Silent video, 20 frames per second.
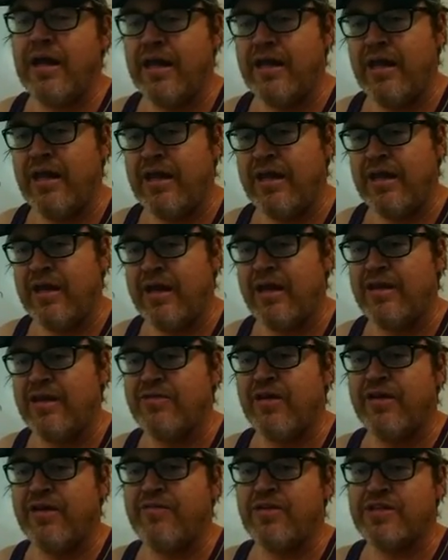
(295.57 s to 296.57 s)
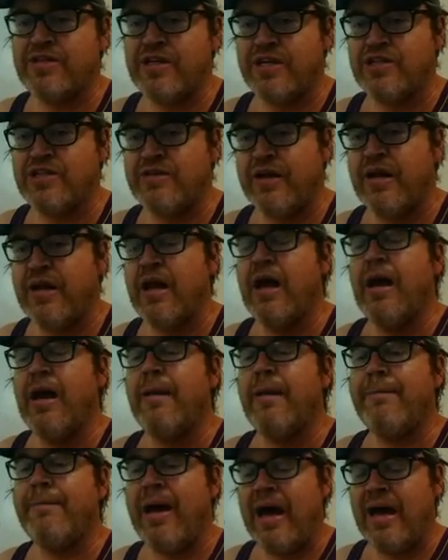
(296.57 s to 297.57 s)
in the 21st century.
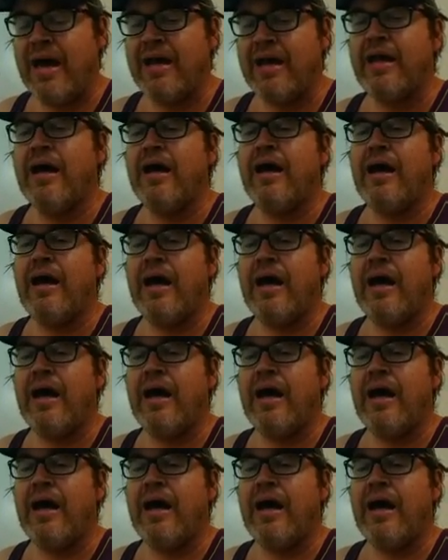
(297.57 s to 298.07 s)
But